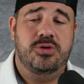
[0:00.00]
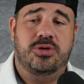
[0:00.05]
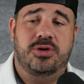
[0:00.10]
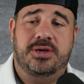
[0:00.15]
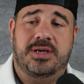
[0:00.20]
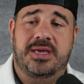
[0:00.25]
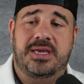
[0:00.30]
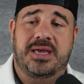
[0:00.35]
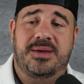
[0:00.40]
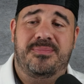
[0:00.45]

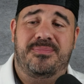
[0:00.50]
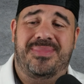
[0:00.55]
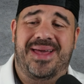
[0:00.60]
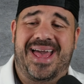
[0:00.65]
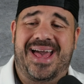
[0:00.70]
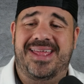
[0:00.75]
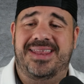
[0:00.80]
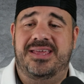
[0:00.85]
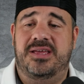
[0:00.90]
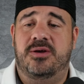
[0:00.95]
Looking at
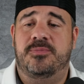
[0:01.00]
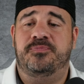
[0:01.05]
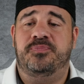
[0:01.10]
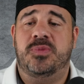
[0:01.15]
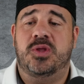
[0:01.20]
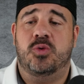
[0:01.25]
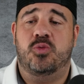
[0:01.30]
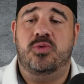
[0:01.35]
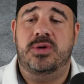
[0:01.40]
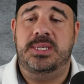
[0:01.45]
batting,
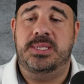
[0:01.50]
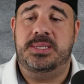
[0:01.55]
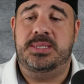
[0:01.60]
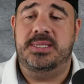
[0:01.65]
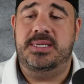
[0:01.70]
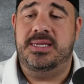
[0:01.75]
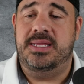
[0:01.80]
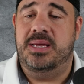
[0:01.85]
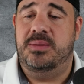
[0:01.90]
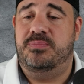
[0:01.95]
we
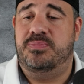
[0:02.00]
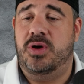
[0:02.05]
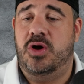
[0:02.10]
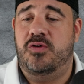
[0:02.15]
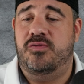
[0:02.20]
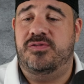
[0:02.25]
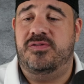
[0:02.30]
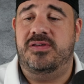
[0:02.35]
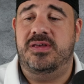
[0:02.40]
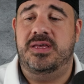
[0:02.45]
see that
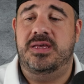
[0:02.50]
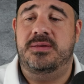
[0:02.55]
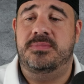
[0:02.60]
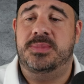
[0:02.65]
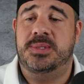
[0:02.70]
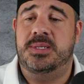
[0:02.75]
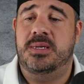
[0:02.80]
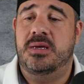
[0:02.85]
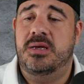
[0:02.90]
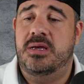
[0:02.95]
both
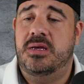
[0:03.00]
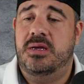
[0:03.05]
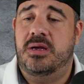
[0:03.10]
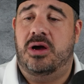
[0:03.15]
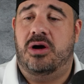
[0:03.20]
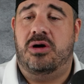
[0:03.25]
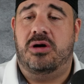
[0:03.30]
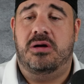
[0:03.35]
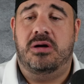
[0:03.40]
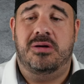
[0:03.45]
teams
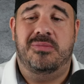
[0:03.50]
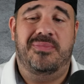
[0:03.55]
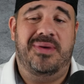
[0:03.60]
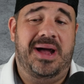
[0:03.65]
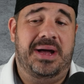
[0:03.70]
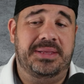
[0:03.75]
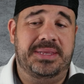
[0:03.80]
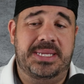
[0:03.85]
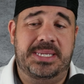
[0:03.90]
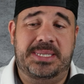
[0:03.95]
are
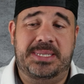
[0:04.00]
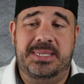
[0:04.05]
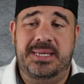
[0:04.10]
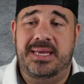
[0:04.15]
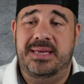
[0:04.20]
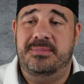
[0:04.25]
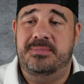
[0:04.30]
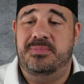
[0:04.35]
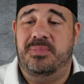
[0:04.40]
about the same.